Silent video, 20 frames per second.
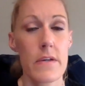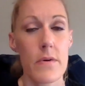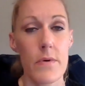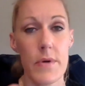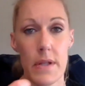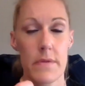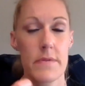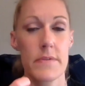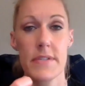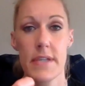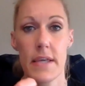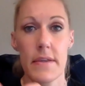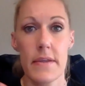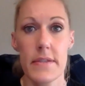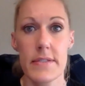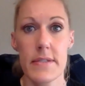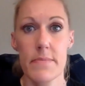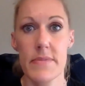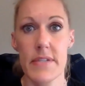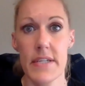out and selling
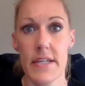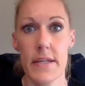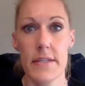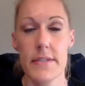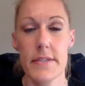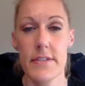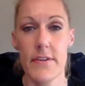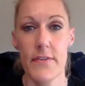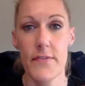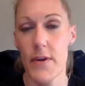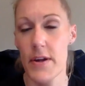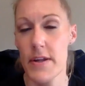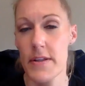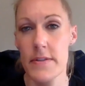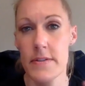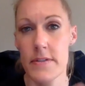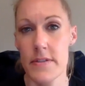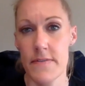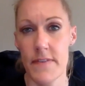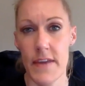some tickets to
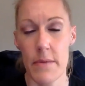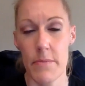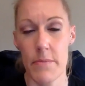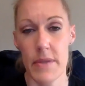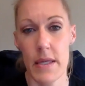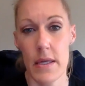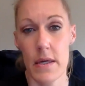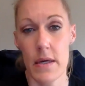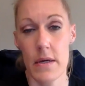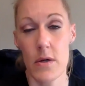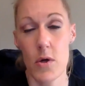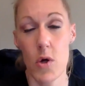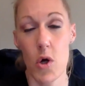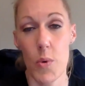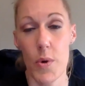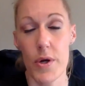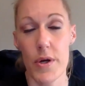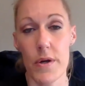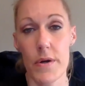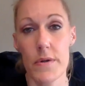friends, family, and
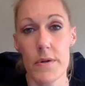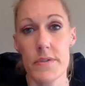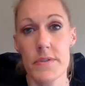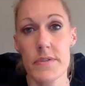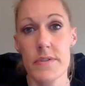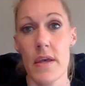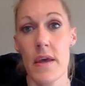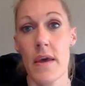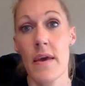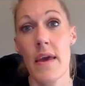coworkers.